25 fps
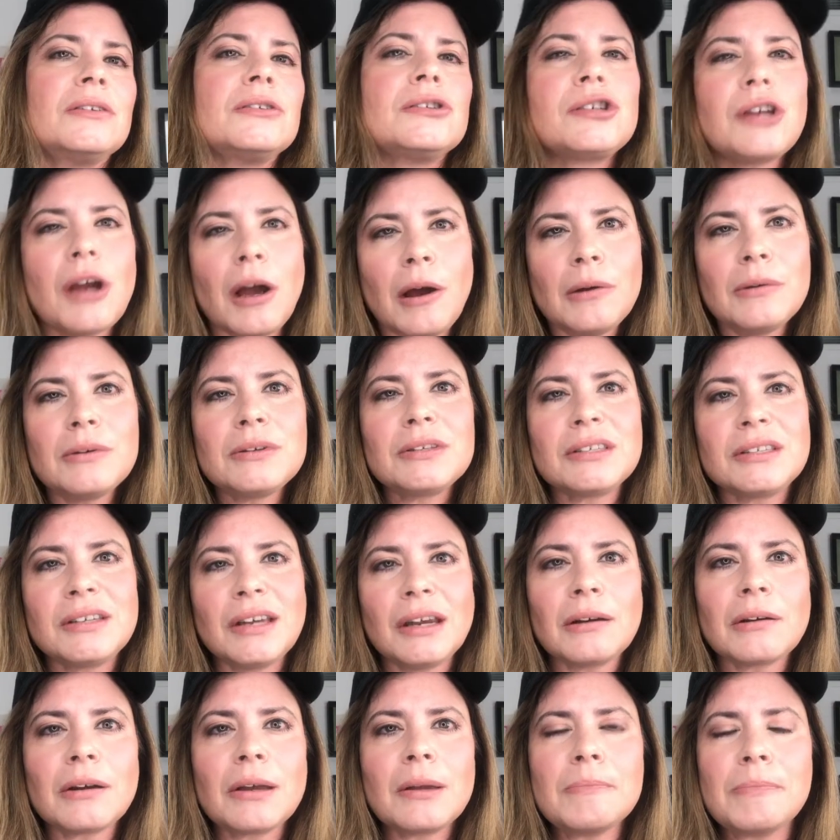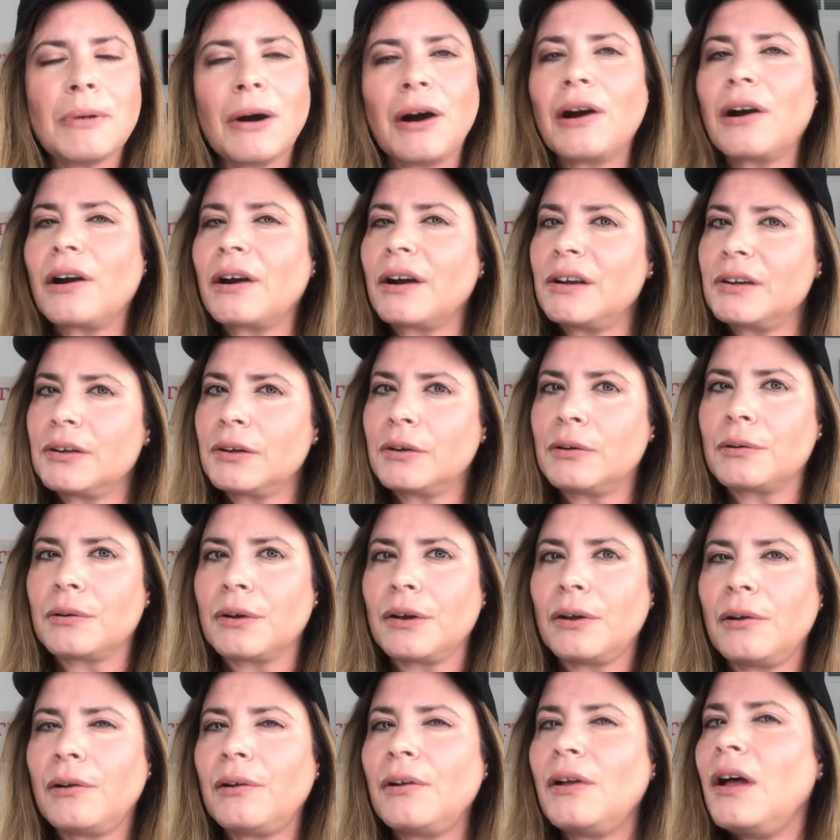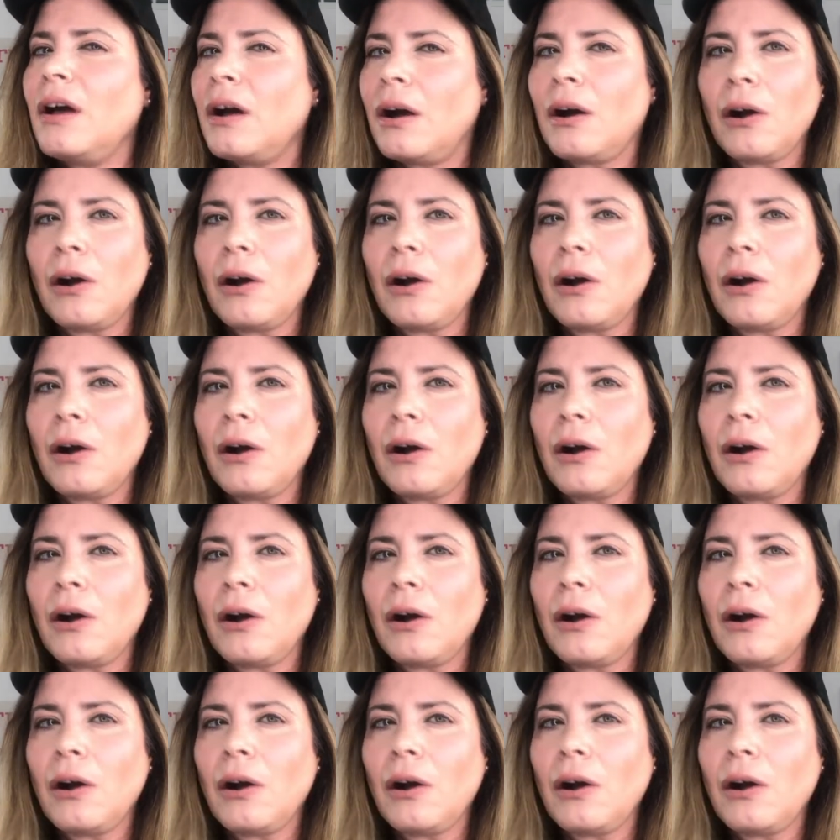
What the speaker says: Joe's Dairy Bar and Grill,